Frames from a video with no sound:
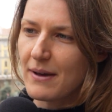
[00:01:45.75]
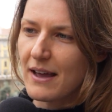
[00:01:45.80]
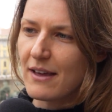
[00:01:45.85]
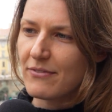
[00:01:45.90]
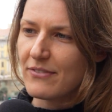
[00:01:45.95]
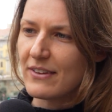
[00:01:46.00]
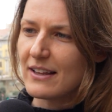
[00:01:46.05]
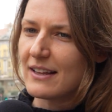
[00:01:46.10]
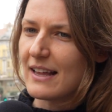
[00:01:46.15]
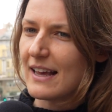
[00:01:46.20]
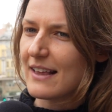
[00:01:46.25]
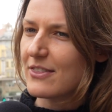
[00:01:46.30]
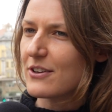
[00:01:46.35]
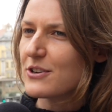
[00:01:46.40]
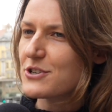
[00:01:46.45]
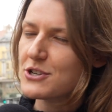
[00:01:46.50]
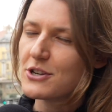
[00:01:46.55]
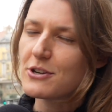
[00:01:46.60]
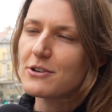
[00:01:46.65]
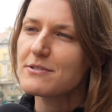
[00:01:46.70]
I feel like
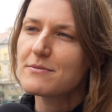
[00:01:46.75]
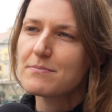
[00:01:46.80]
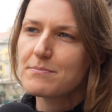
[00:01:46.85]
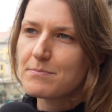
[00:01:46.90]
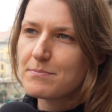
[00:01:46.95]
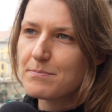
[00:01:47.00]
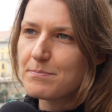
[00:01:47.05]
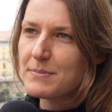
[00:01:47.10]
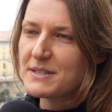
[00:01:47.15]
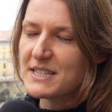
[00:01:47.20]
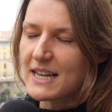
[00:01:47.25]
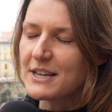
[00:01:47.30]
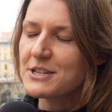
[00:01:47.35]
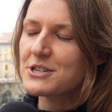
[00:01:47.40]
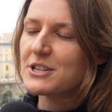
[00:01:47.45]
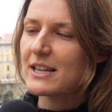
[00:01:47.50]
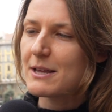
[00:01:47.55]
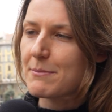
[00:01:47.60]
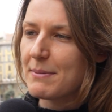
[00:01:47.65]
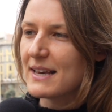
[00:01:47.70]
there should
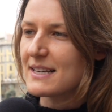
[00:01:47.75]
potentially